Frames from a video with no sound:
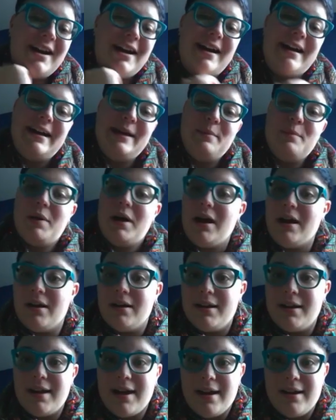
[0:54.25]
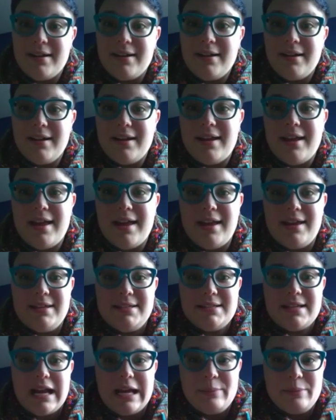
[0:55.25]
I'm Annika,
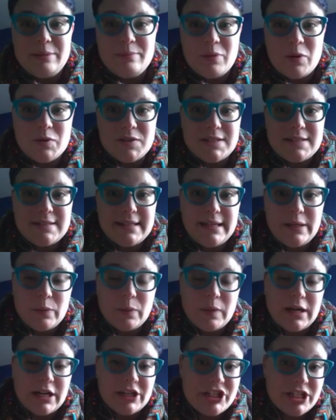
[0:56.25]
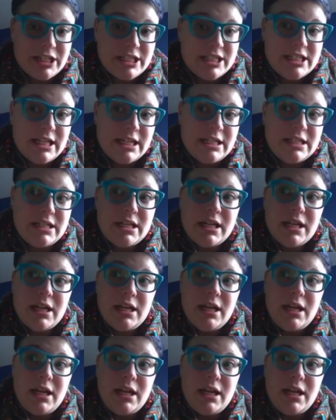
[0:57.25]
and I'm in Moses Lake, Washington.